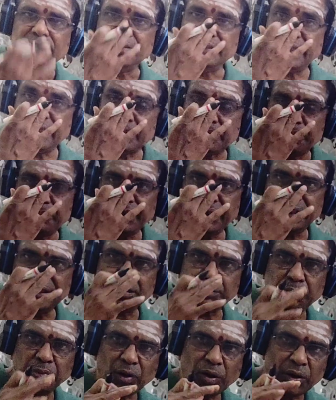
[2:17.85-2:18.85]
that
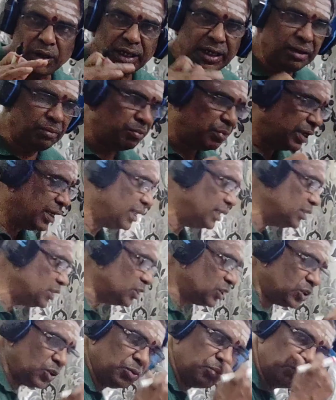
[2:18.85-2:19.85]
means body
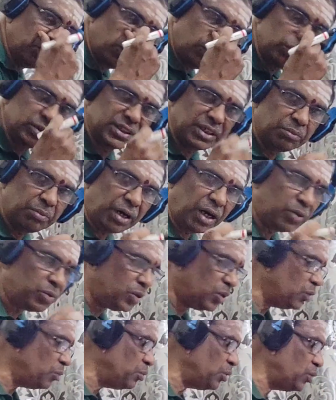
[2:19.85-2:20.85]
begins to move, is
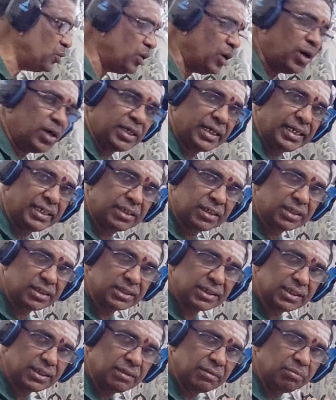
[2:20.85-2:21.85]
about to move, not yet
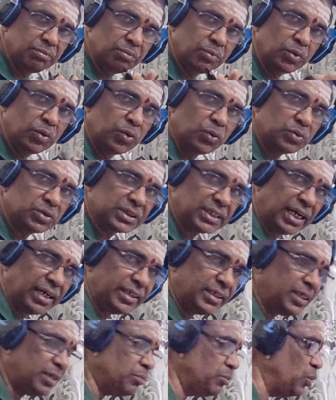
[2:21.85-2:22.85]

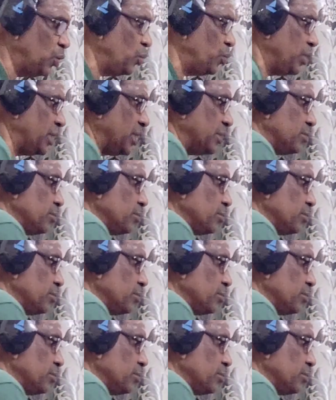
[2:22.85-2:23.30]
started moving.